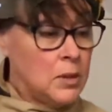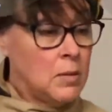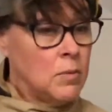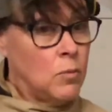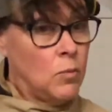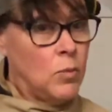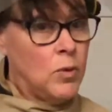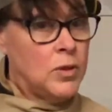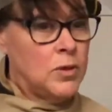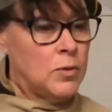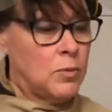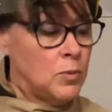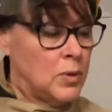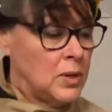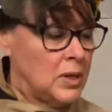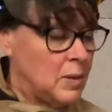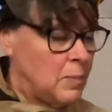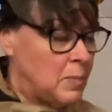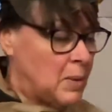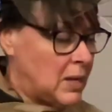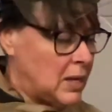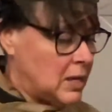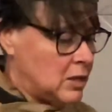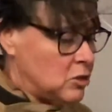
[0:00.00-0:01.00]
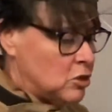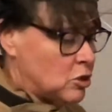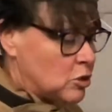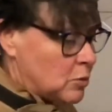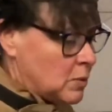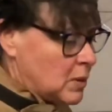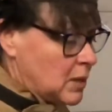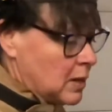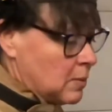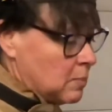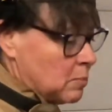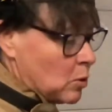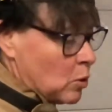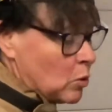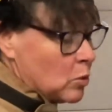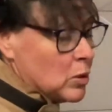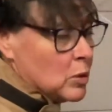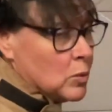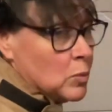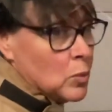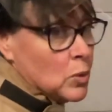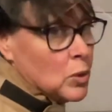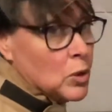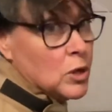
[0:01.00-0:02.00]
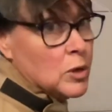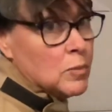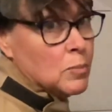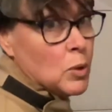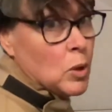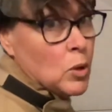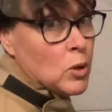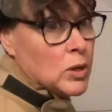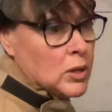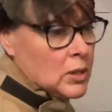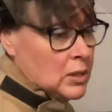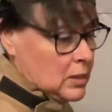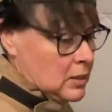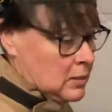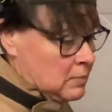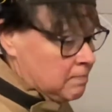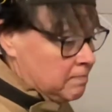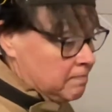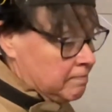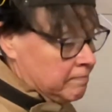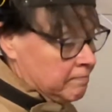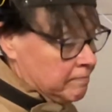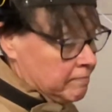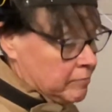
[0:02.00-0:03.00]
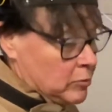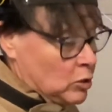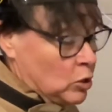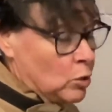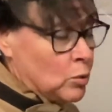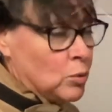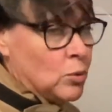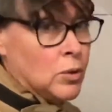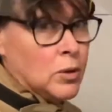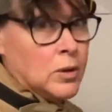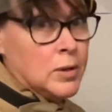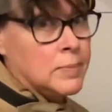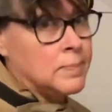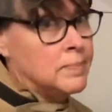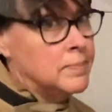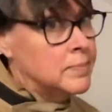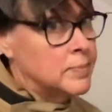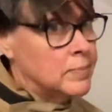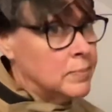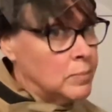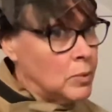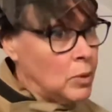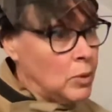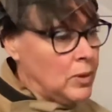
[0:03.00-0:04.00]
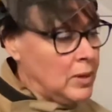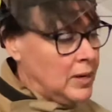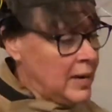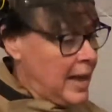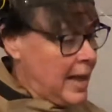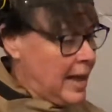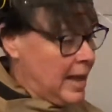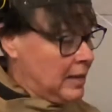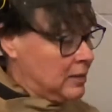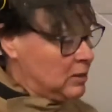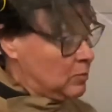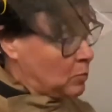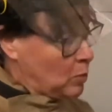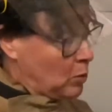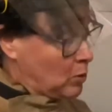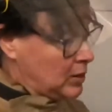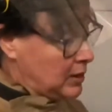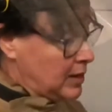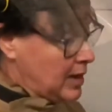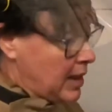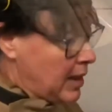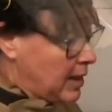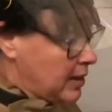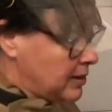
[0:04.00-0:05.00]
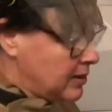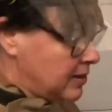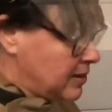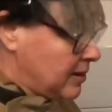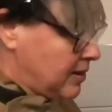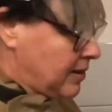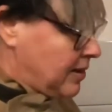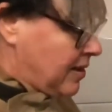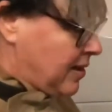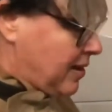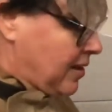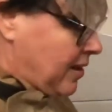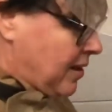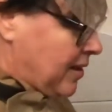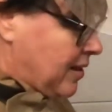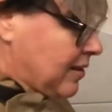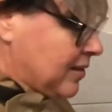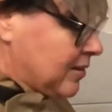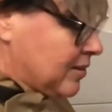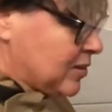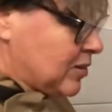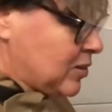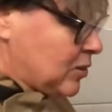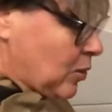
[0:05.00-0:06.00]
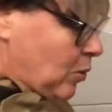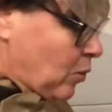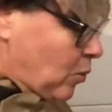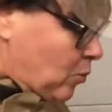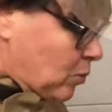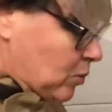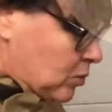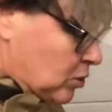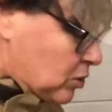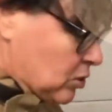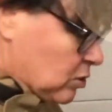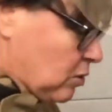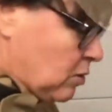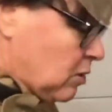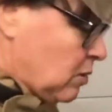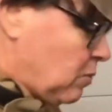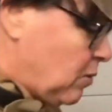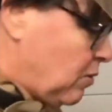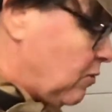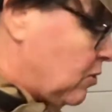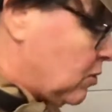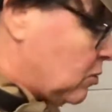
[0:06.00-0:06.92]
with a really big injury, broken wood, broken tool, broken hands, broken head. So we're just going to move the